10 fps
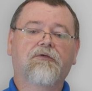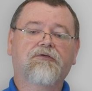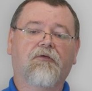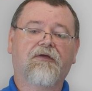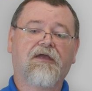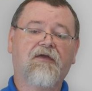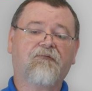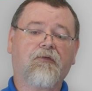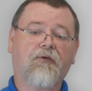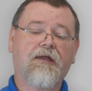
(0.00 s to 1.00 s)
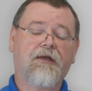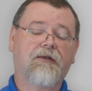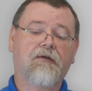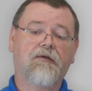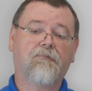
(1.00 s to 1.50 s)
So the
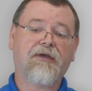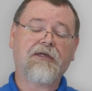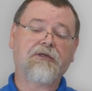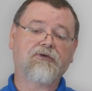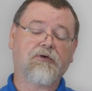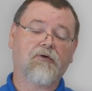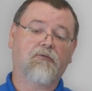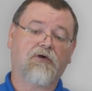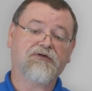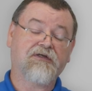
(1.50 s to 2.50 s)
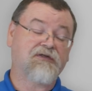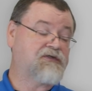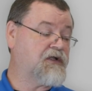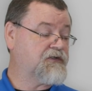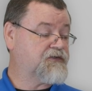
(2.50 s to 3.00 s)
infrared bin control works in
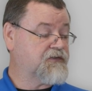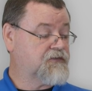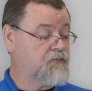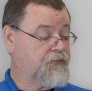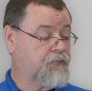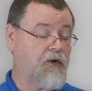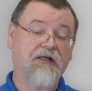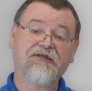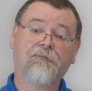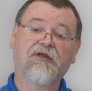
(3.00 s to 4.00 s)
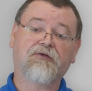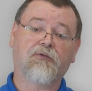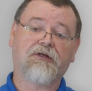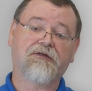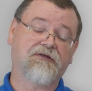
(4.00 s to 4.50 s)
conjunction with the proximity
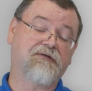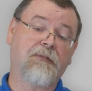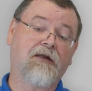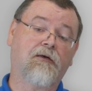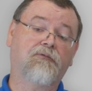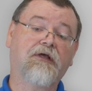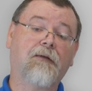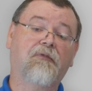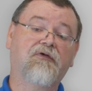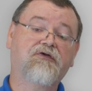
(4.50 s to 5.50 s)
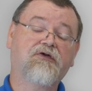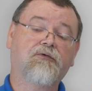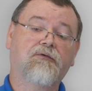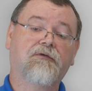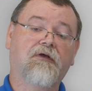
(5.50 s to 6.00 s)
switch is mounted on top of the
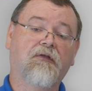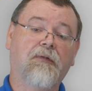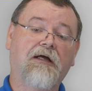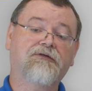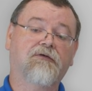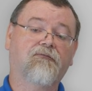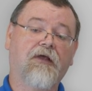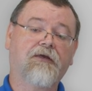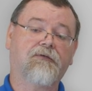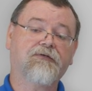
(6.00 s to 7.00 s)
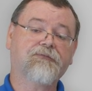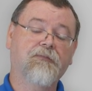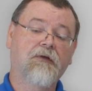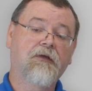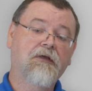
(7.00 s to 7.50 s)
chute in the modular flakers.
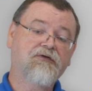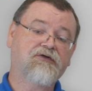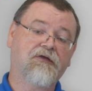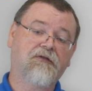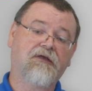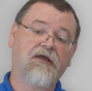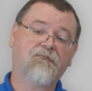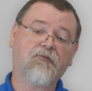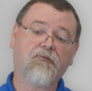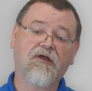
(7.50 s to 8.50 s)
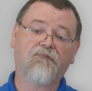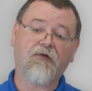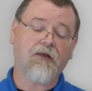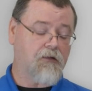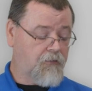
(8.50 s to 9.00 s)
Should the infrared
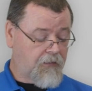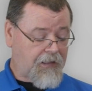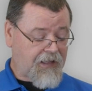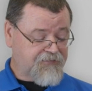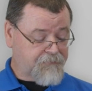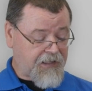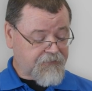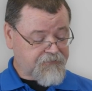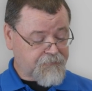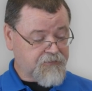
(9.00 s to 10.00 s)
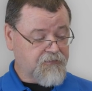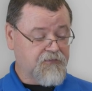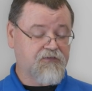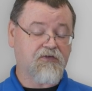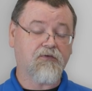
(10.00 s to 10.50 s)
fail, ice backs up into
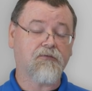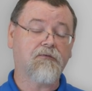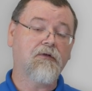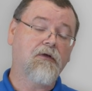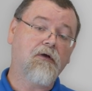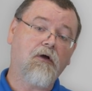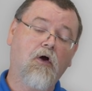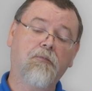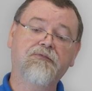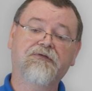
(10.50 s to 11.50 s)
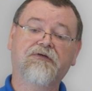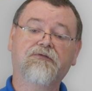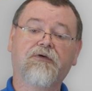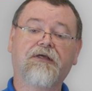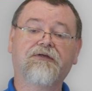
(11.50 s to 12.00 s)
the chute opens the
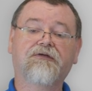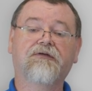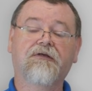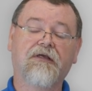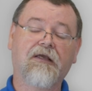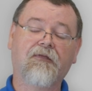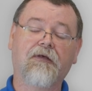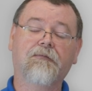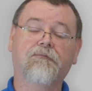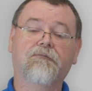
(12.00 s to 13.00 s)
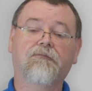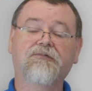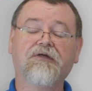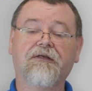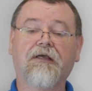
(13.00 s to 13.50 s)
switch, and the
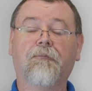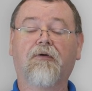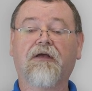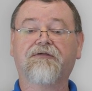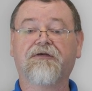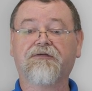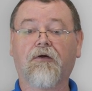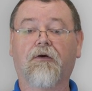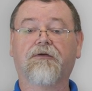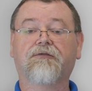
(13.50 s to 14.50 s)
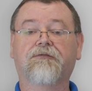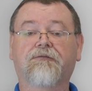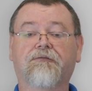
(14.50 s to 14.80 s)
shutdown process starts.